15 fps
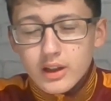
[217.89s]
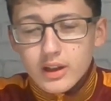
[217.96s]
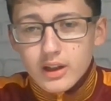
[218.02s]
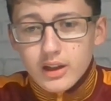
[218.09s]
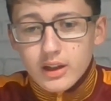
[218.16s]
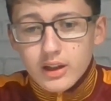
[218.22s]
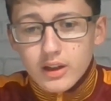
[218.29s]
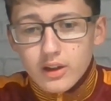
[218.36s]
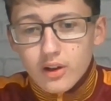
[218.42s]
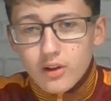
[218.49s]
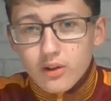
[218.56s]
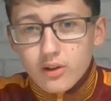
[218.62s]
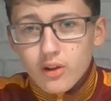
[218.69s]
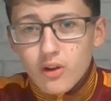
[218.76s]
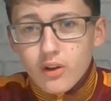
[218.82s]
Not
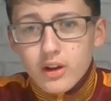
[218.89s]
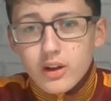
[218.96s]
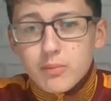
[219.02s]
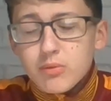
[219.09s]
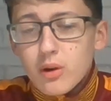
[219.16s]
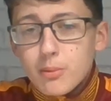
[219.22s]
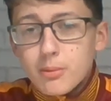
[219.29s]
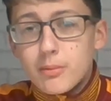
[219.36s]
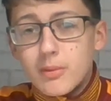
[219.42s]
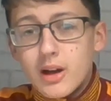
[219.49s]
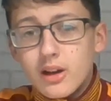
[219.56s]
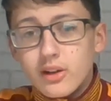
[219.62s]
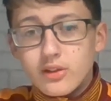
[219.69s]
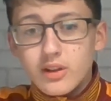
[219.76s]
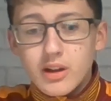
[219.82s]
in a proper match. He
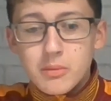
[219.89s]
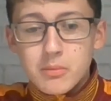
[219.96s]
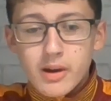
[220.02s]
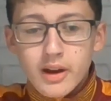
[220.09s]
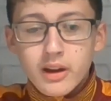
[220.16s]
might